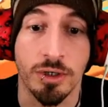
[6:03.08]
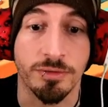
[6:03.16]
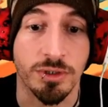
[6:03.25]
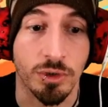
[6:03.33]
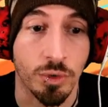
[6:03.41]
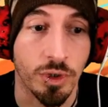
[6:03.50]

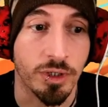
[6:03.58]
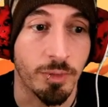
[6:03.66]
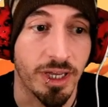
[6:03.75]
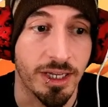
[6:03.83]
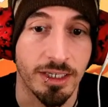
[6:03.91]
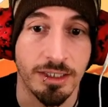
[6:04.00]
nerf to Lloyd,
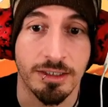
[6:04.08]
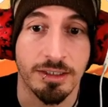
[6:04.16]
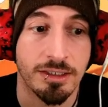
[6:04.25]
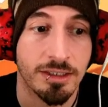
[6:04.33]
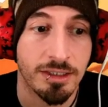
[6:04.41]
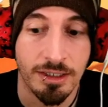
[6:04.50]
man.
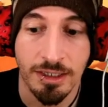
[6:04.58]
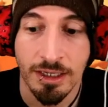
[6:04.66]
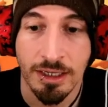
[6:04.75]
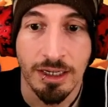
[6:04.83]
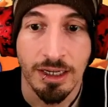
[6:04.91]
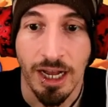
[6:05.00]

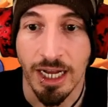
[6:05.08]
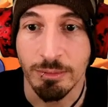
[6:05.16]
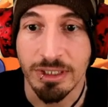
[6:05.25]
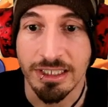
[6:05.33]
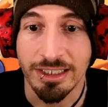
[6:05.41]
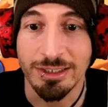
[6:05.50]
I
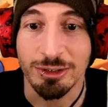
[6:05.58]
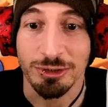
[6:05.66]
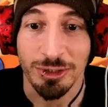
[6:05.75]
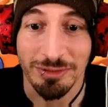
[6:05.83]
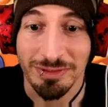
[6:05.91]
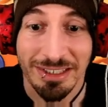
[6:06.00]
mean, he
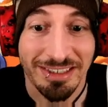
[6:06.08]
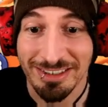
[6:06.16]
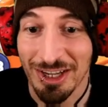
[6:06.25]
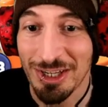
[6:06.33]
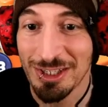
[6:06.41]
deserved it.